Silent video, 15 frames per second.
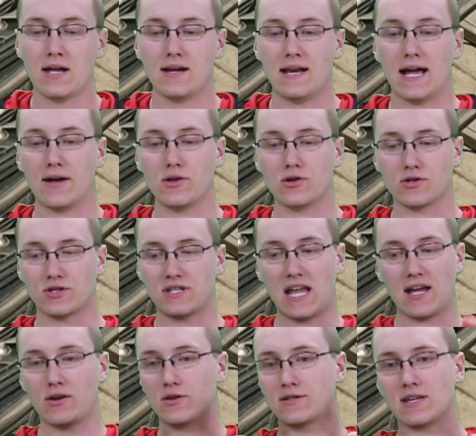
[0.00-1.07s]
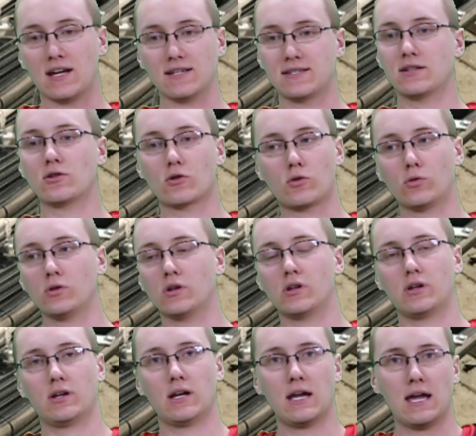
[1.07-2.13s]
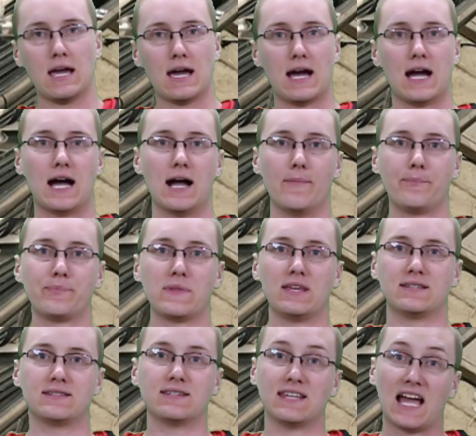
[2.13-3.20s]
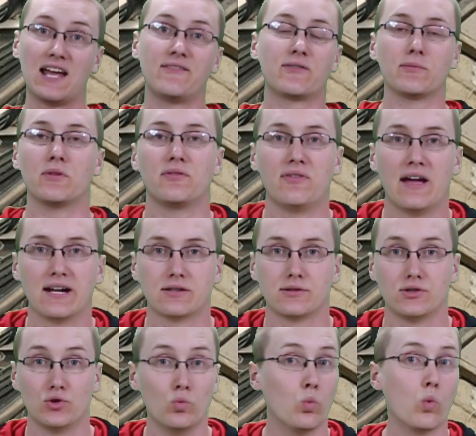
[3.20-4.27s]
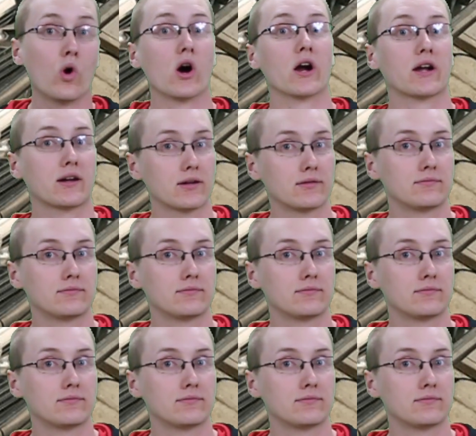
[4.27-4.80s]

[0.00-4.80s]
Now your standard size intercooler um, is designed from the factory to work.